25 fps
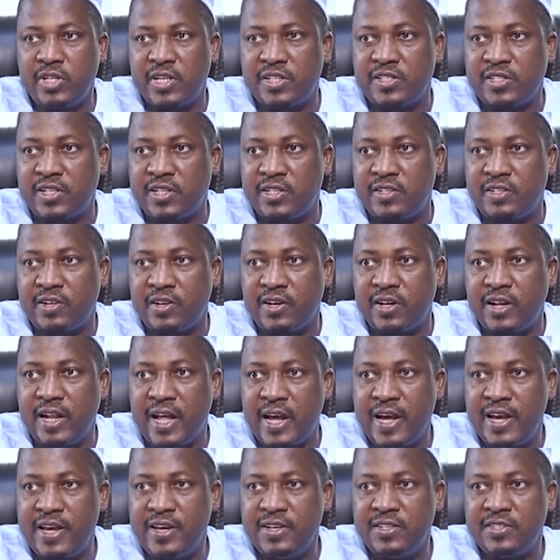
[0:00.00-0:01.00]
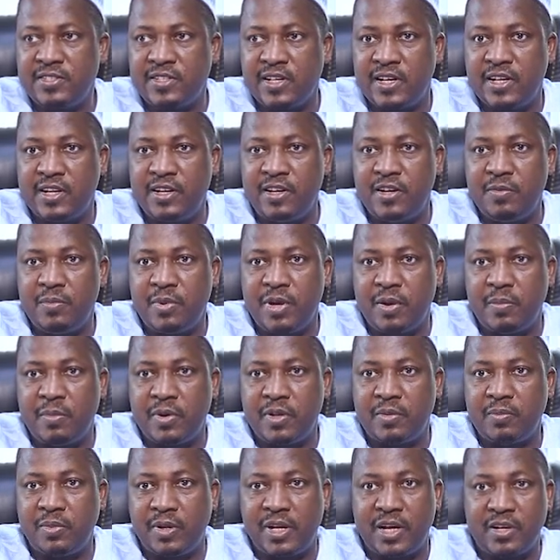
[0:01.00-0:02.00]
a centralized salary
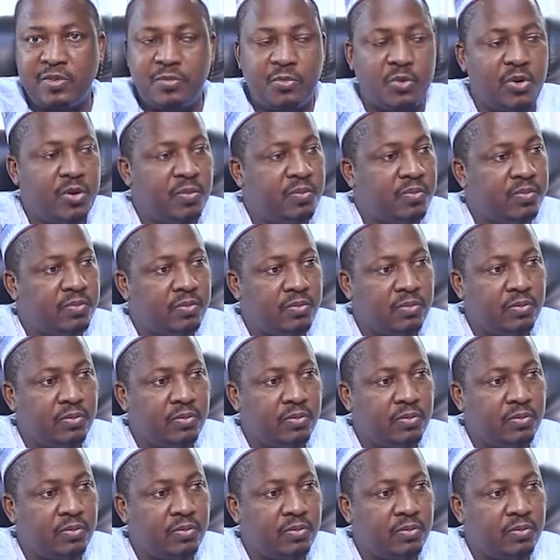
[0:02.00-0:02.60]
payment platform